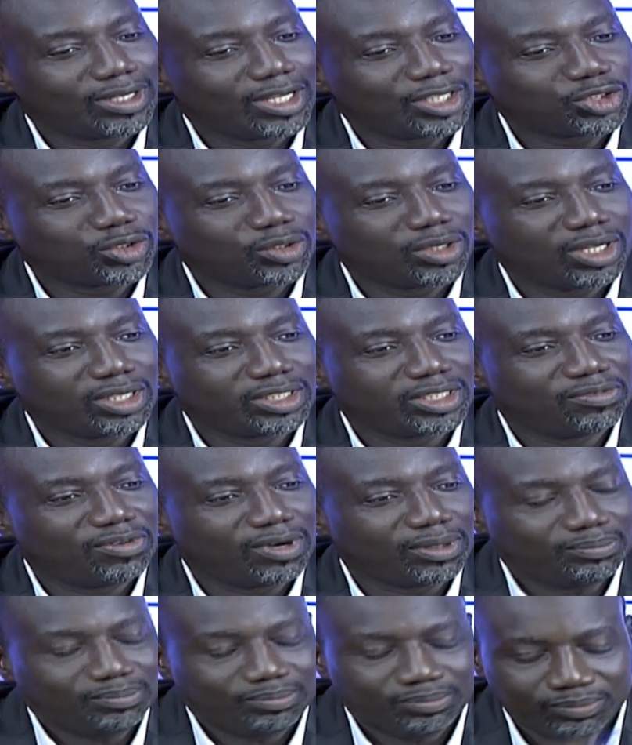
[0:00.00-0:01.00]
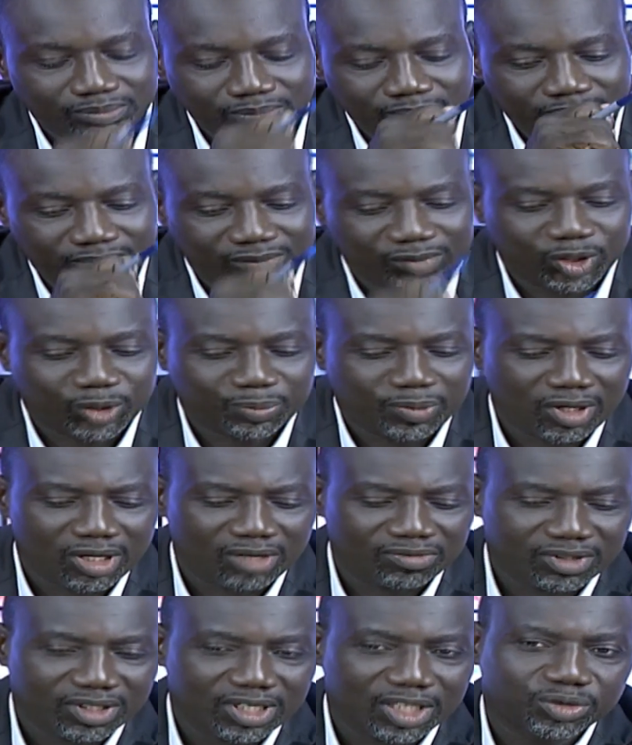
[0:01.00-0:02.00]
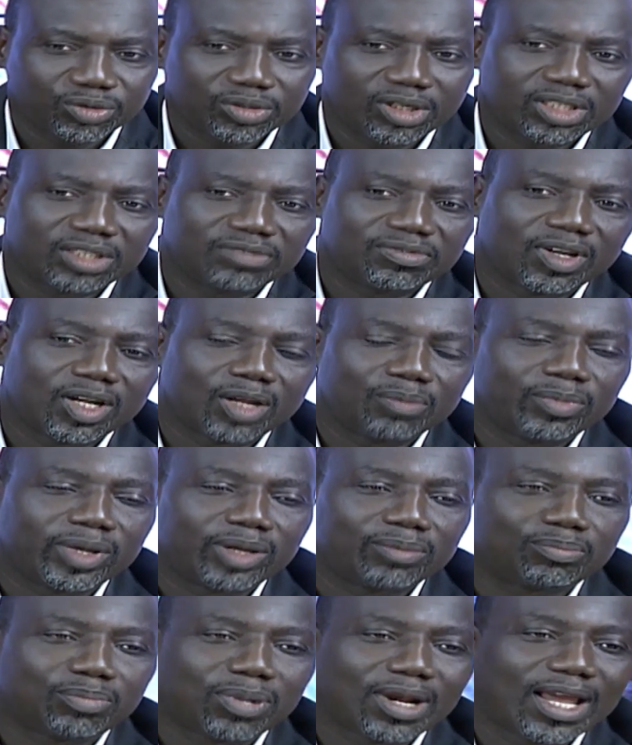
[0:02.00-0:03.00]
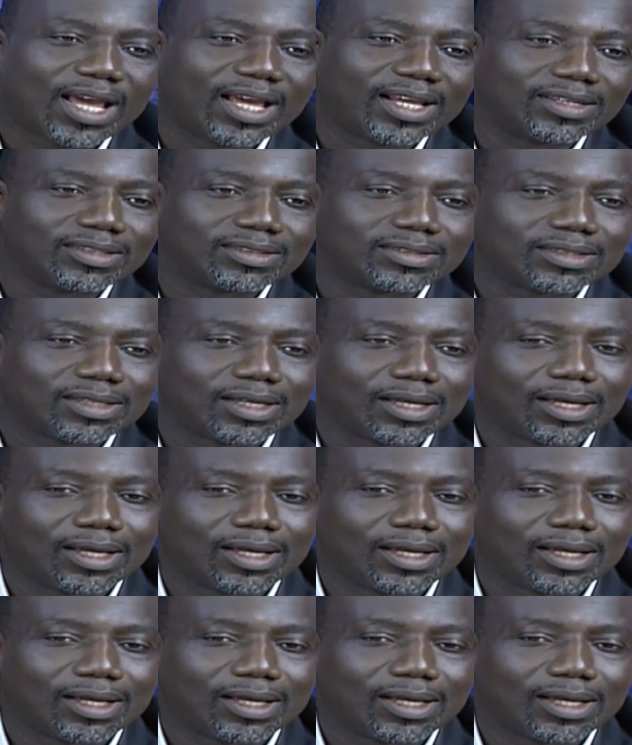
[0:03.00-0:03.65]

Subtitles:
national development plan